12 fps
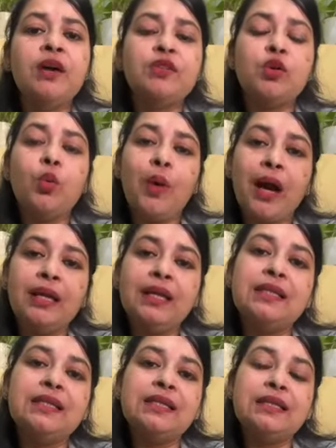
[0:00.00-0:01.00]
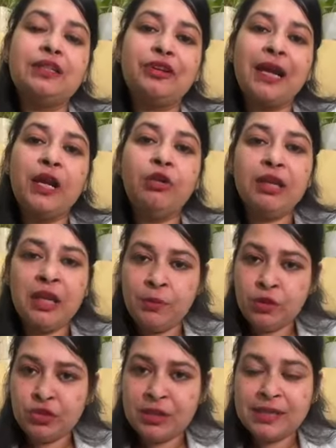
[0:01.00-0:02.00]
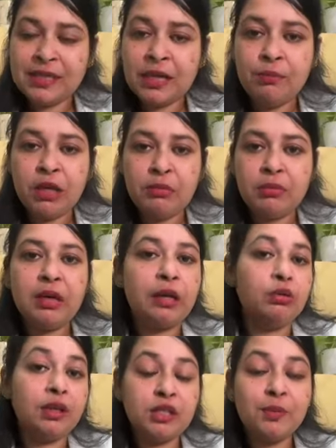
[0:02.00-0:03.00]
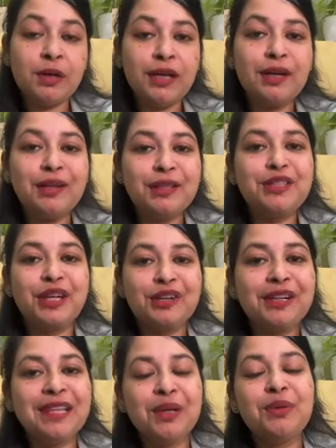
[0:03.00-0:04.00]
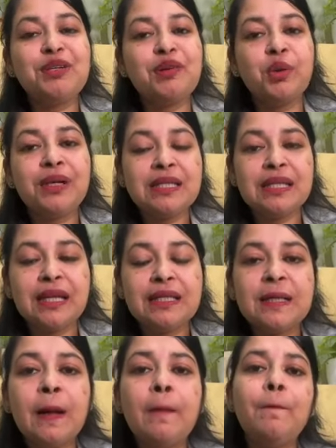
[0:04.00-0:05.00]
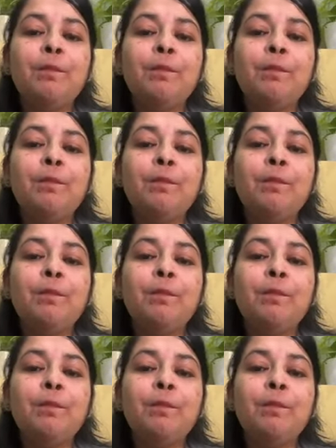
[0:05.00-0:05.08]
So one is trying to keep your stress at minimum. I know that's a pretty general thing which everyone says.